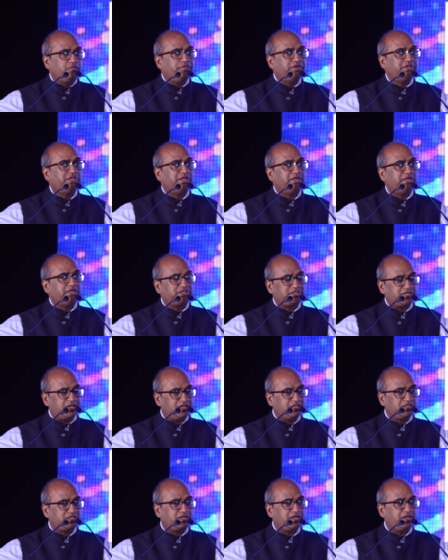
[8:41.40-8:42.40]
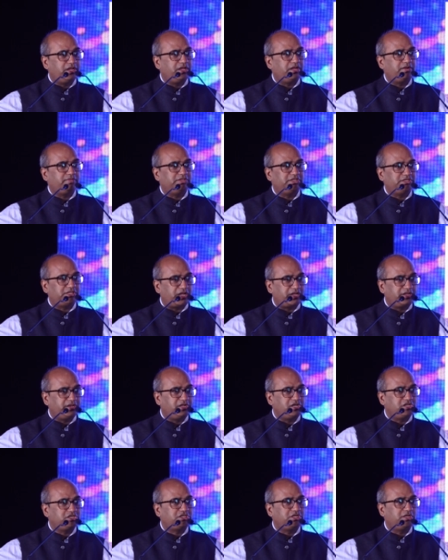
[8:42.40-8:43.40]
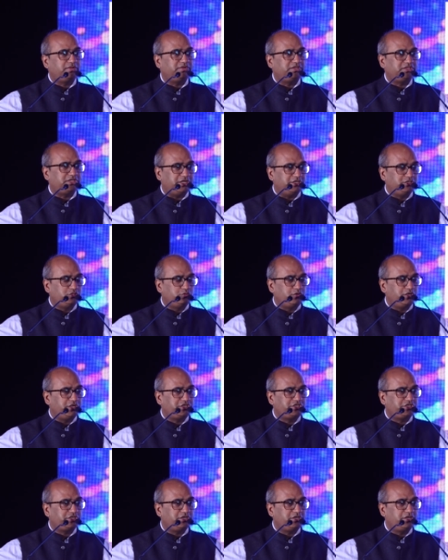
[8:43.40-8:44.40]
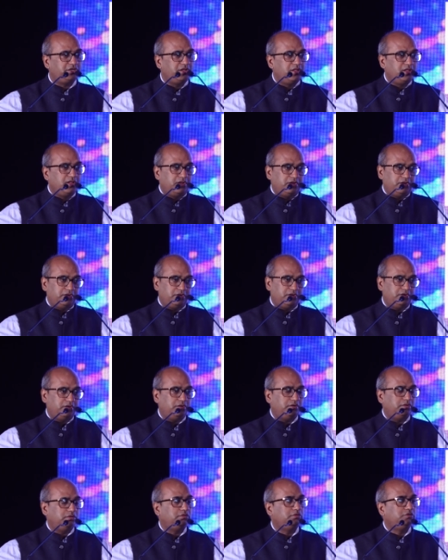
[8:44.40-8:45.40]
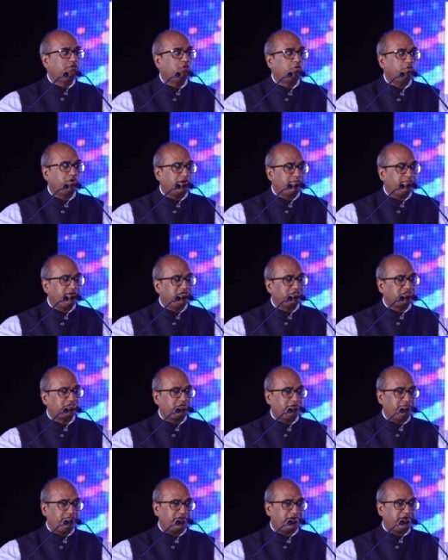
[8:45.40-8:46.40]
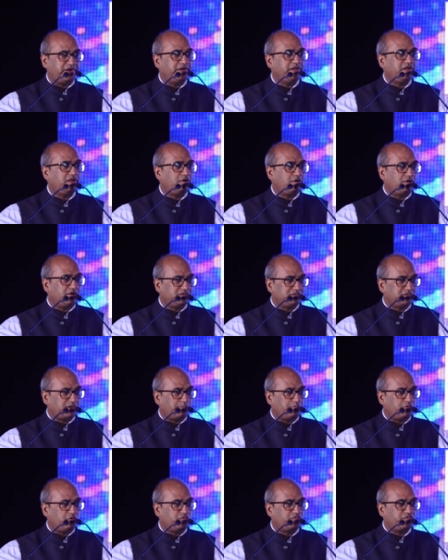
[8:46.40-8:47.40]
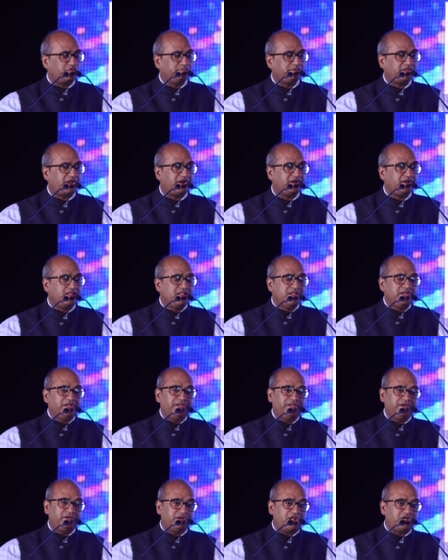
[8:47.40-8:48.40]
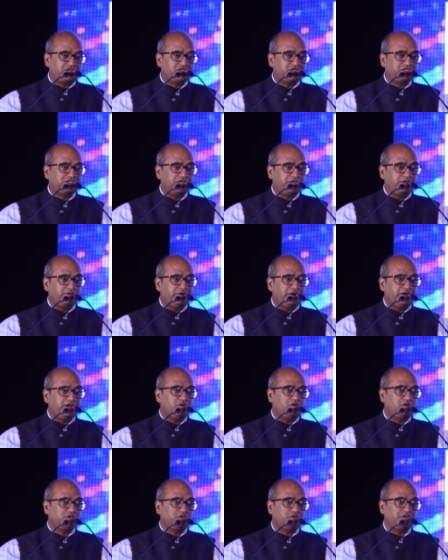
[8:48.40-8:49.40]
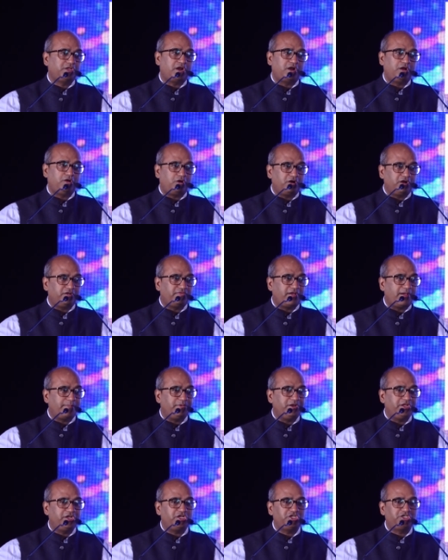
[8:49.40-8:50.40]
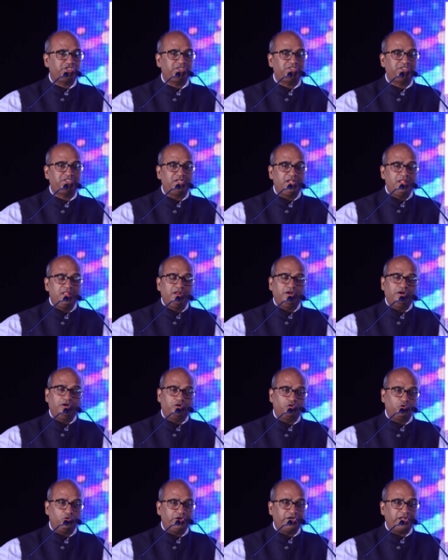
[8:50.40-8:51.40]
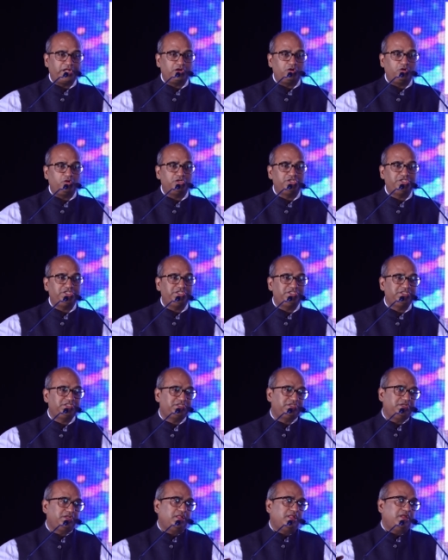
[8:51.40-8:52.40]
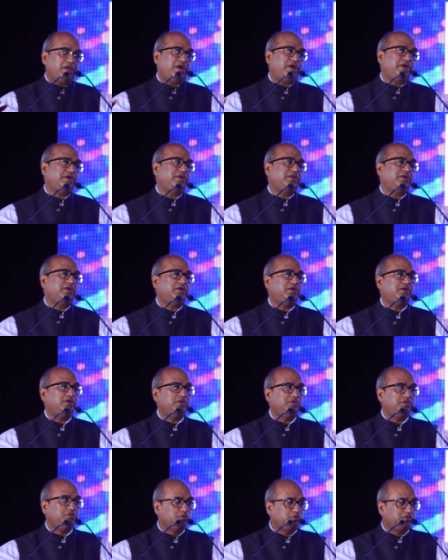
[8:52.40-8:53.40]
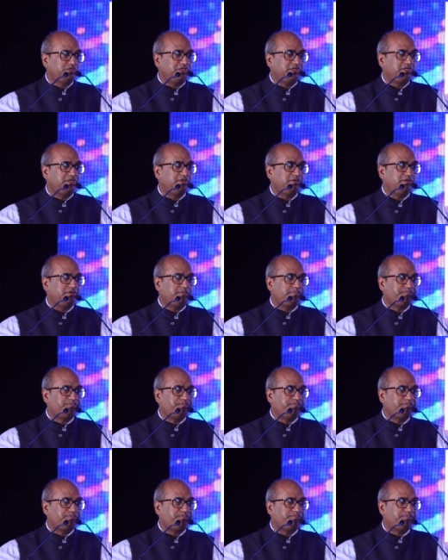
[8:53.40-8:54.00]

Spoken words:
whether it's healthcare, whether it's agriculture, whether it's education, donor ministry. We are getting a lot of support from that. In national security also, there are a lot of applications, drone technologies, and using